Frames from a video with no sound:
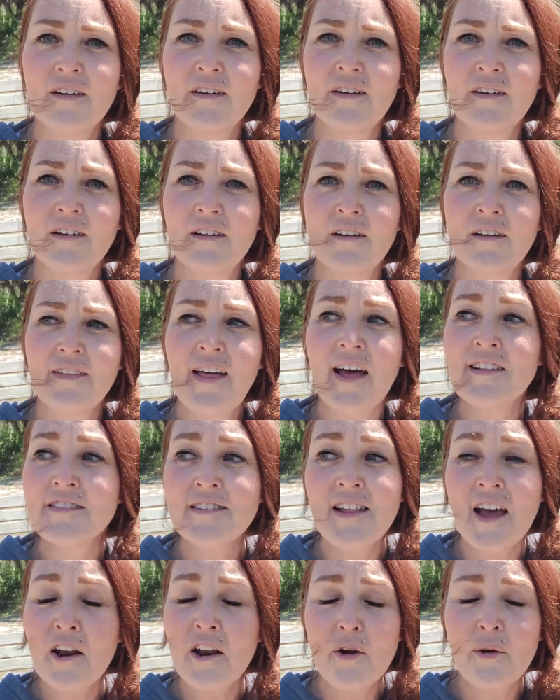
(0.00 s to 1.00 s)
That's
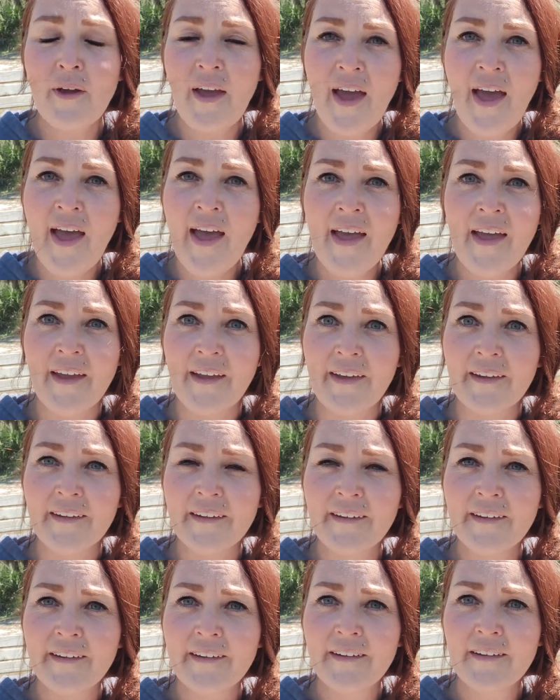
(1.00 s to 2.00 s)
not okay.
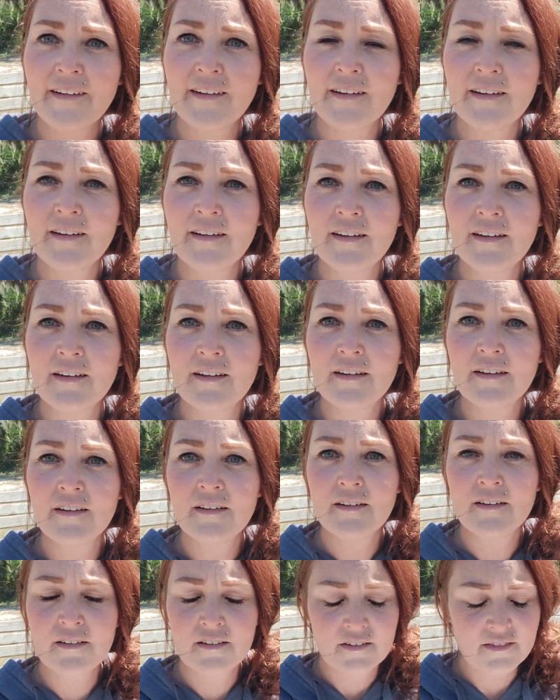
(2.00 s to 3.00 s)

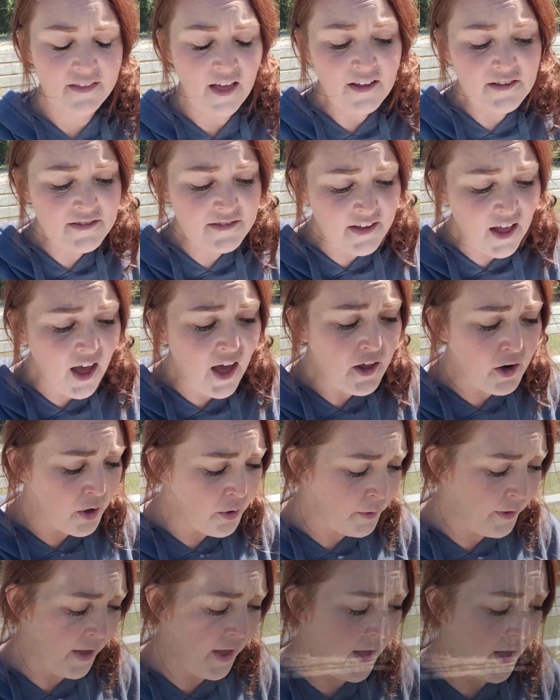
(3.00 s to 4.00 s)
That's not
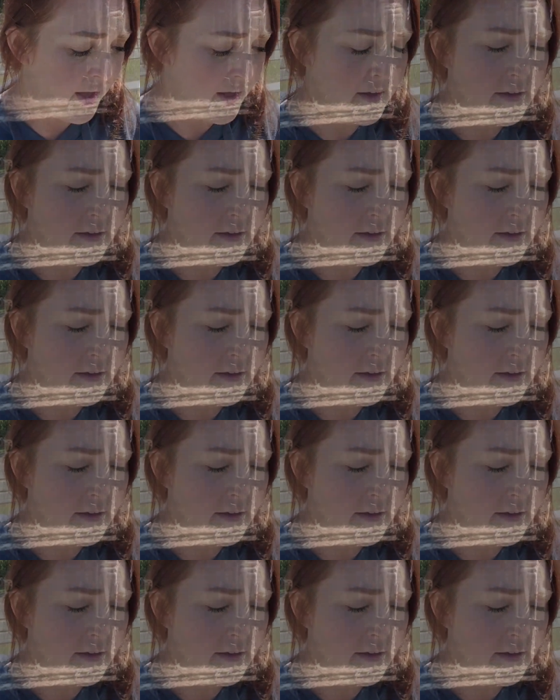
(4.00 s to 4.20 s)
okay.